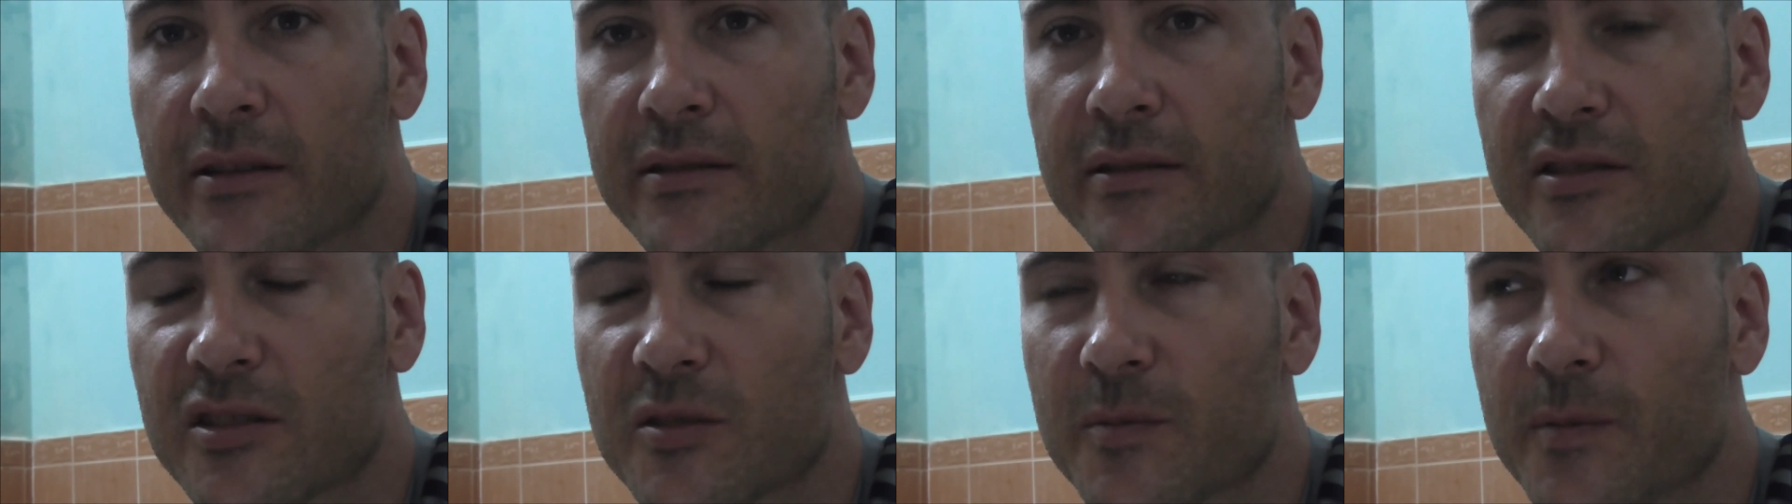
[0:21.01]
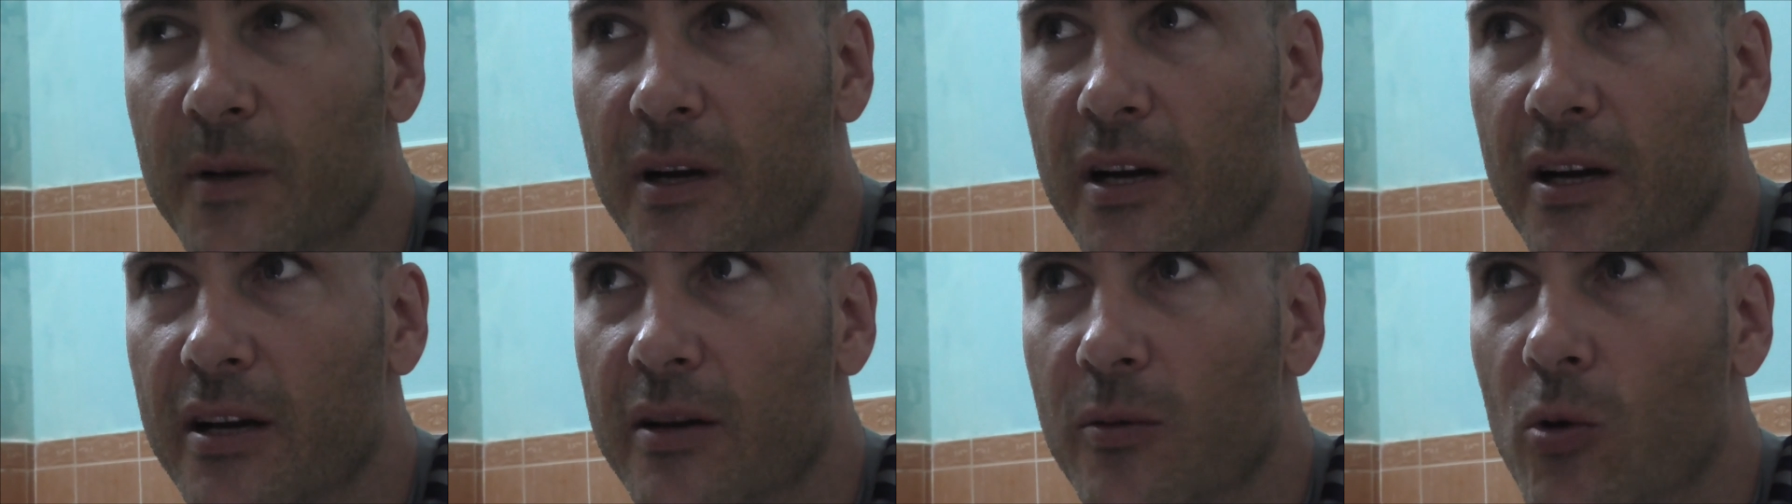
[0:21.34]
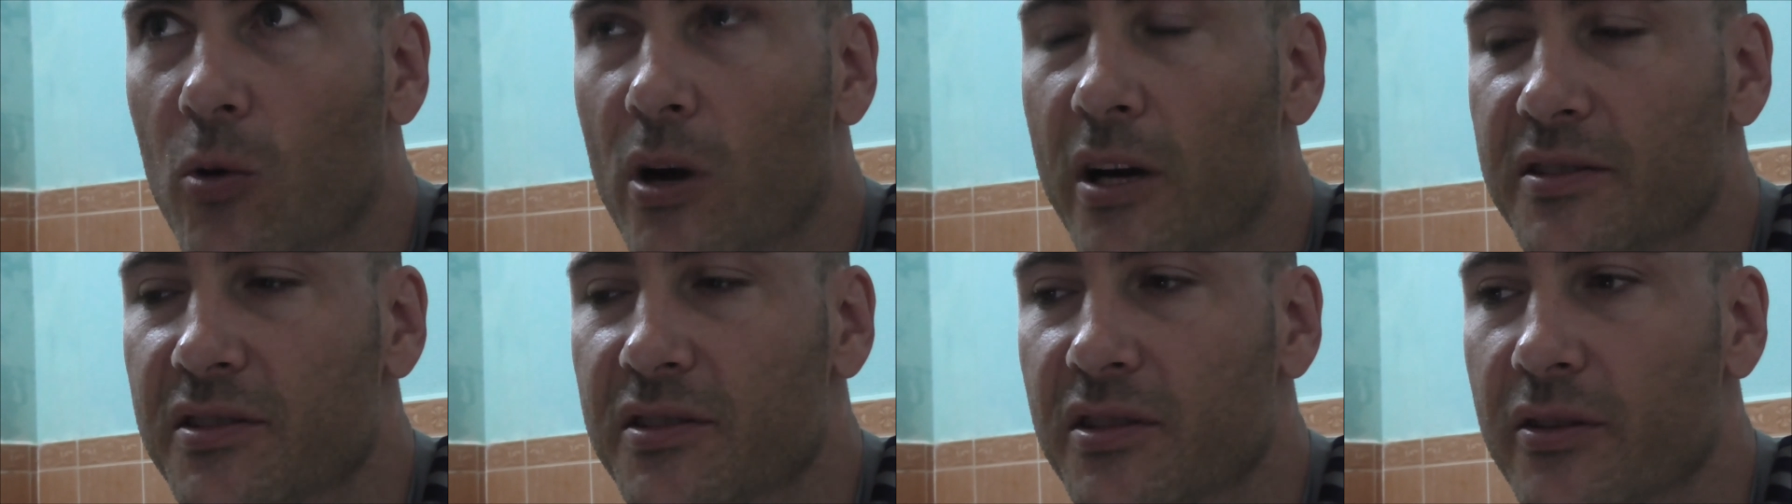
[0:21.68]
just by
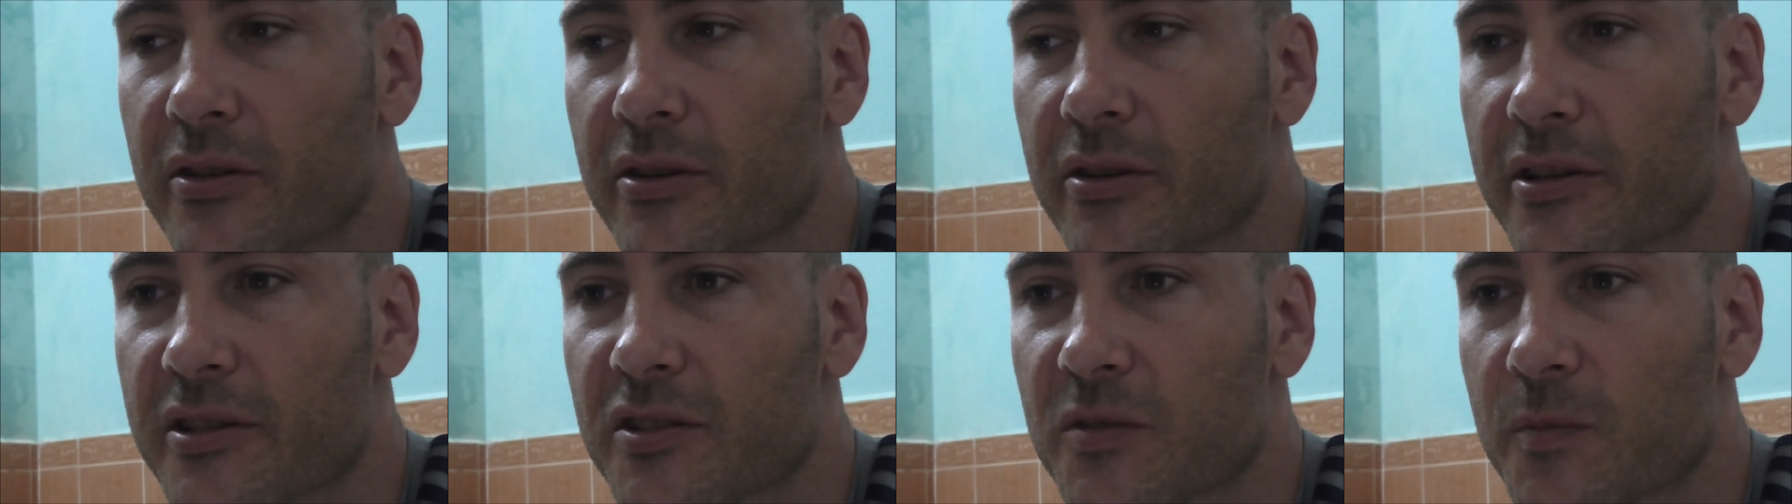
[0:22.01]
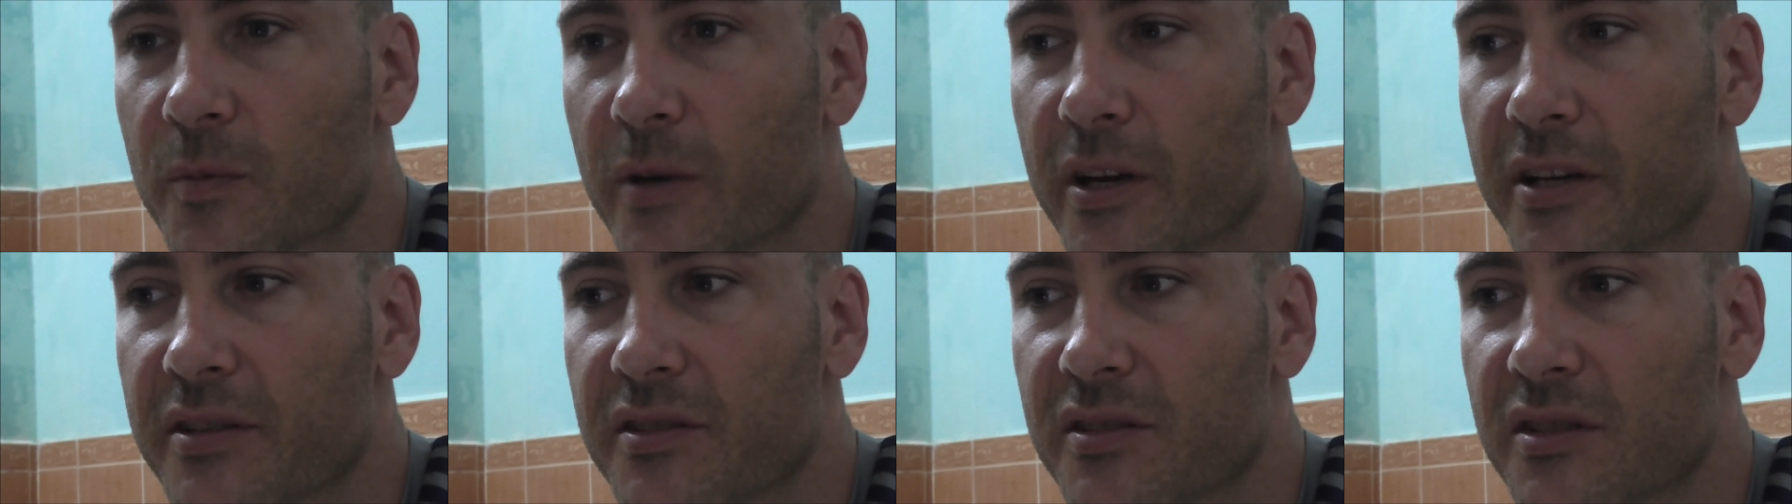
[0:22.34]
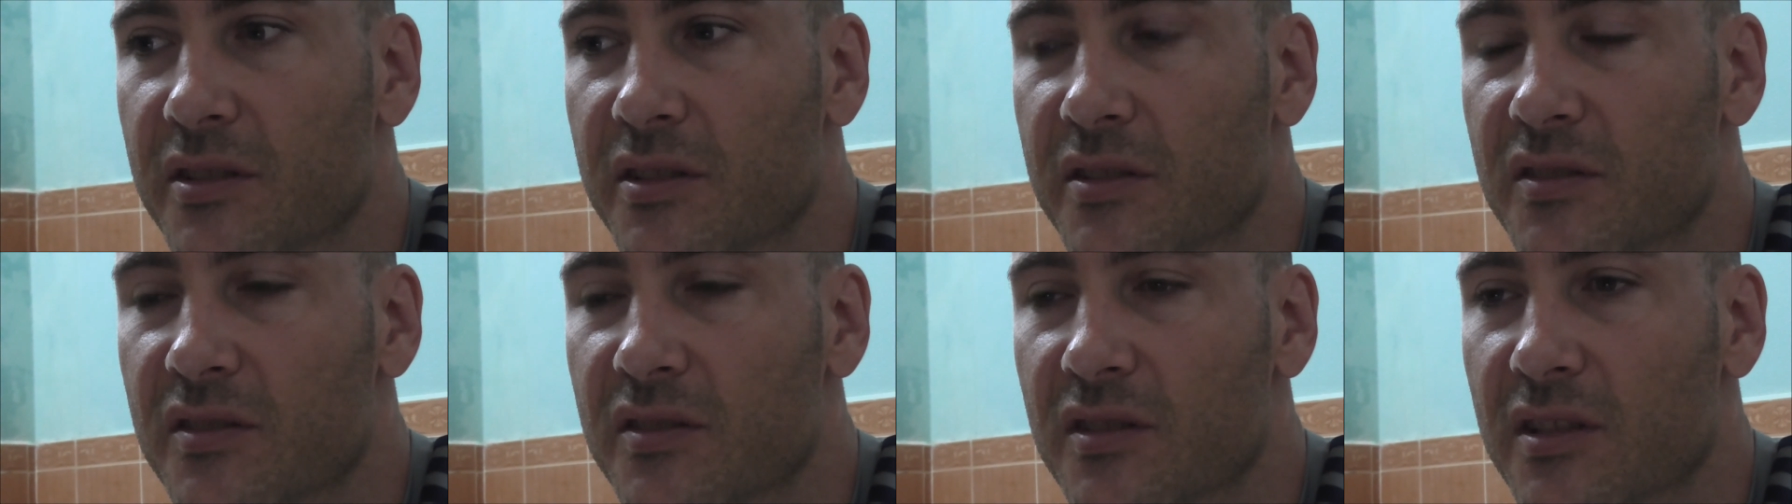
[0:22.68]
watching their
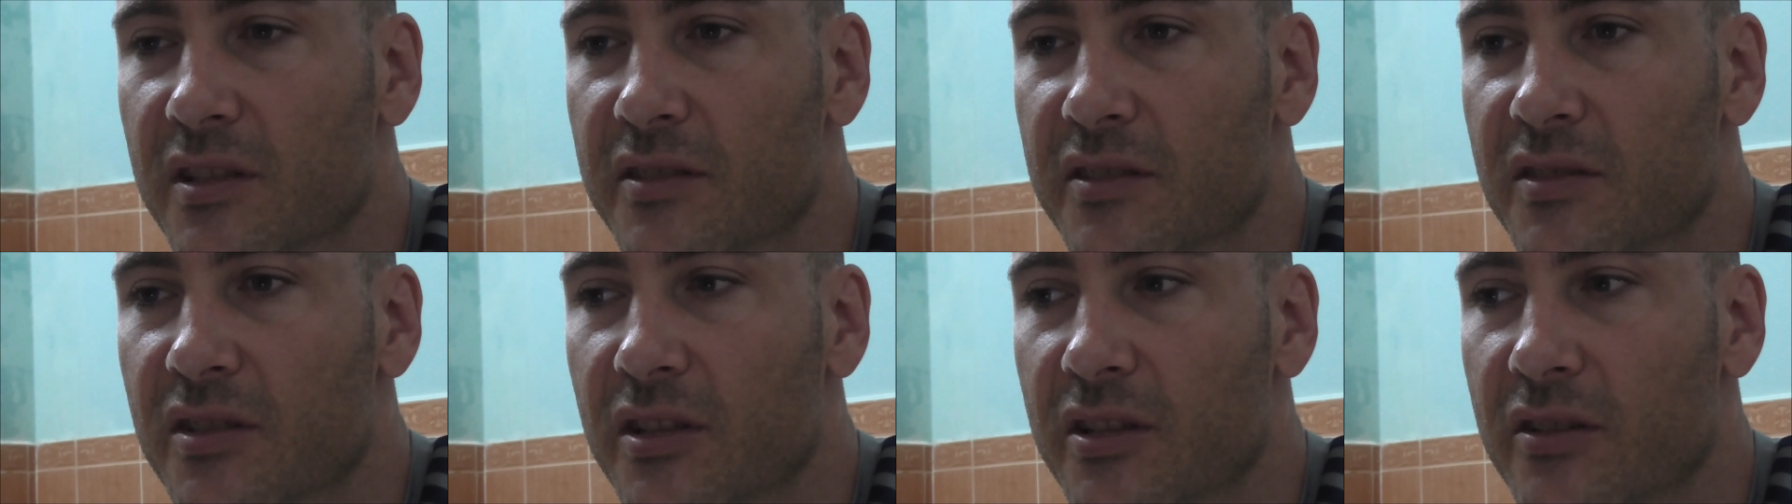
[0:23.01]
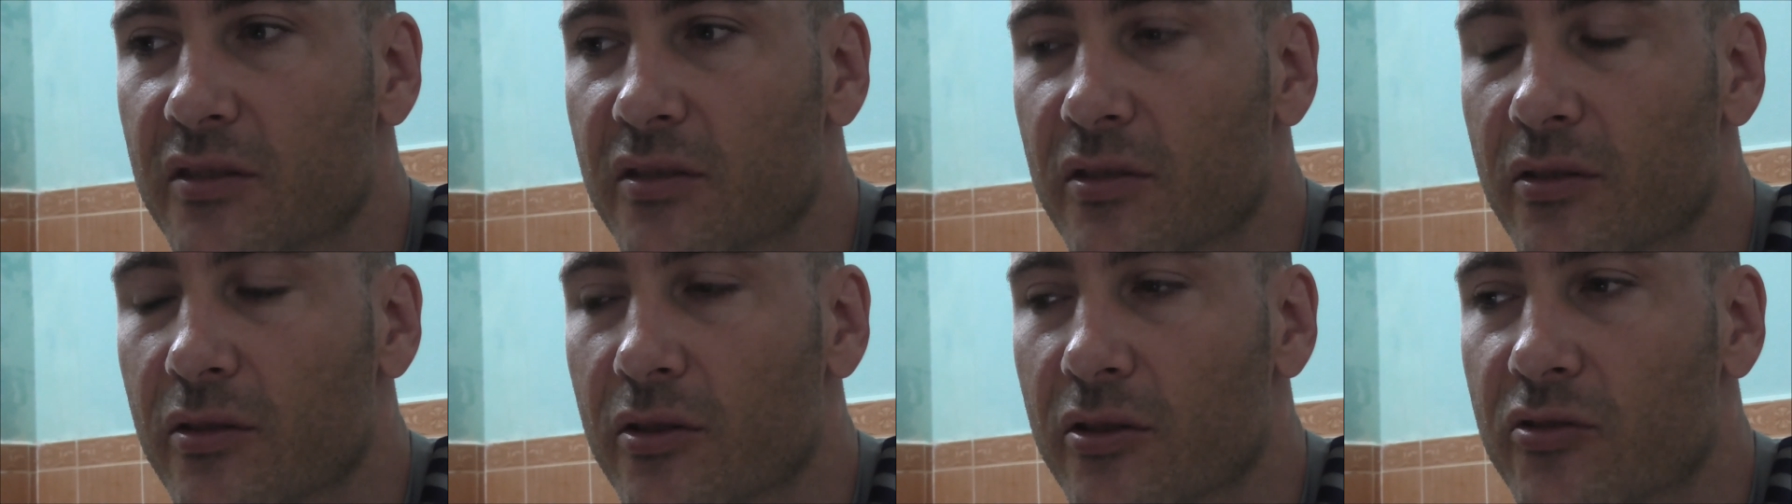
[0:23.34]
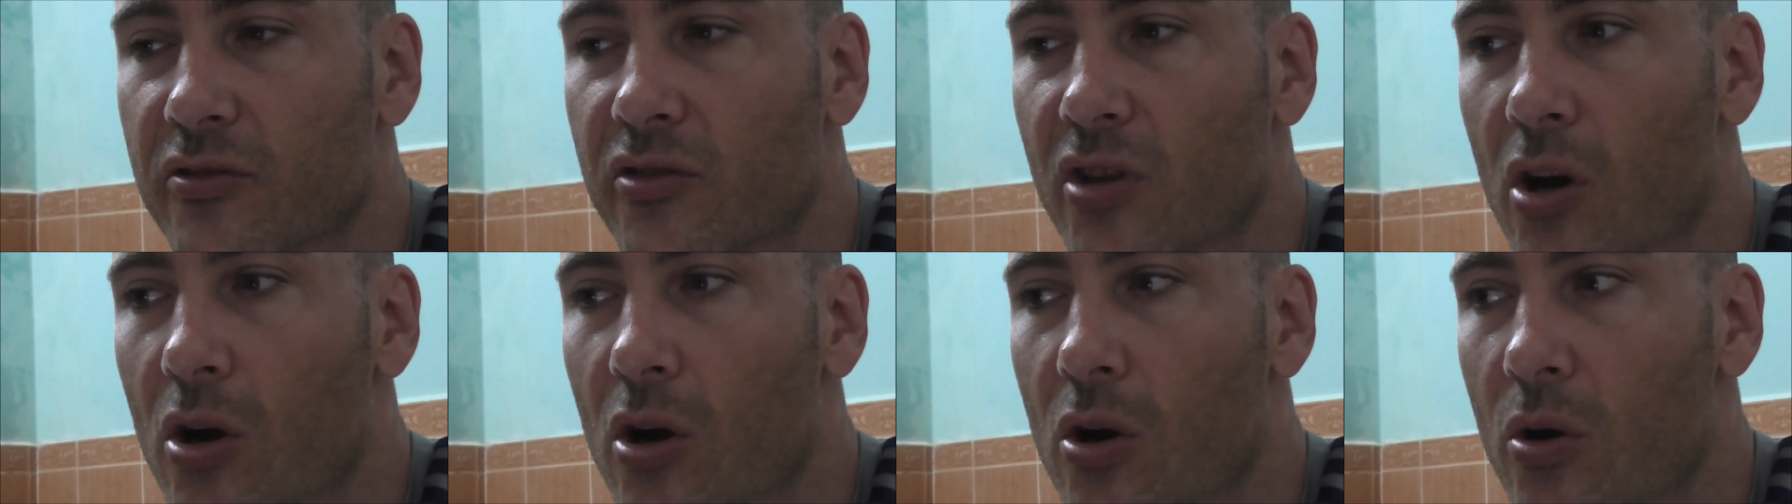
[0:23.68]
expressions and listening to their
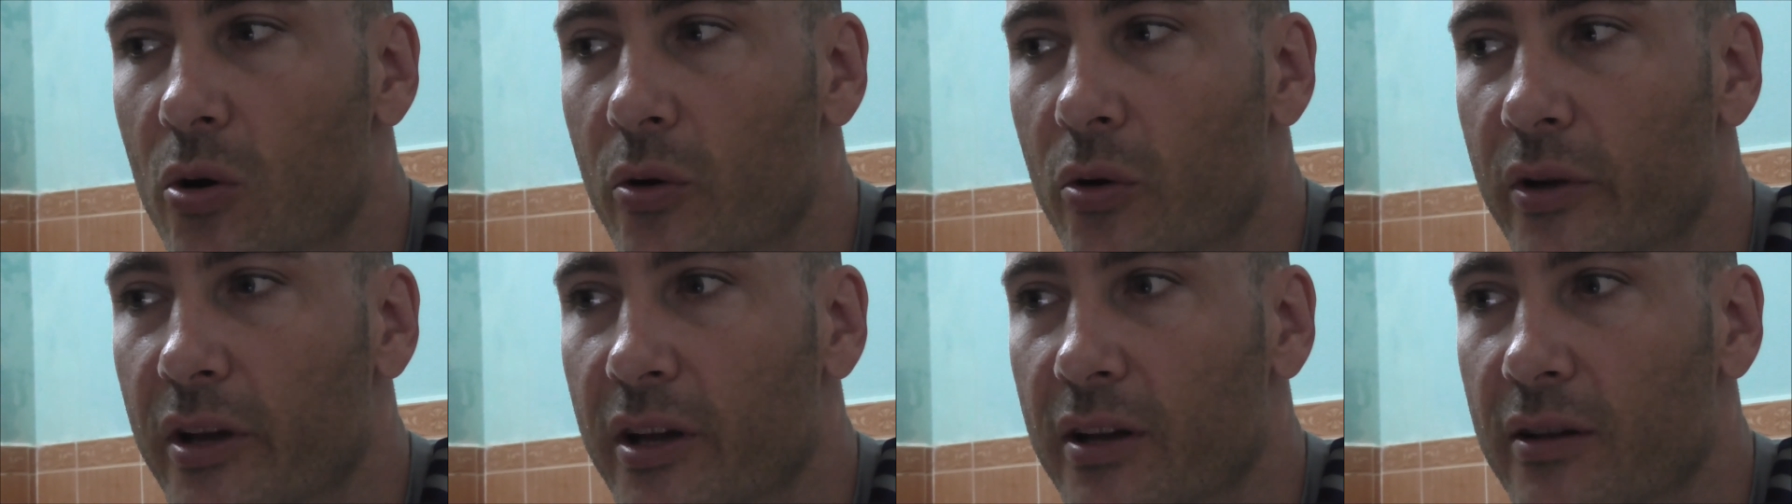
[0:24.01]
tone,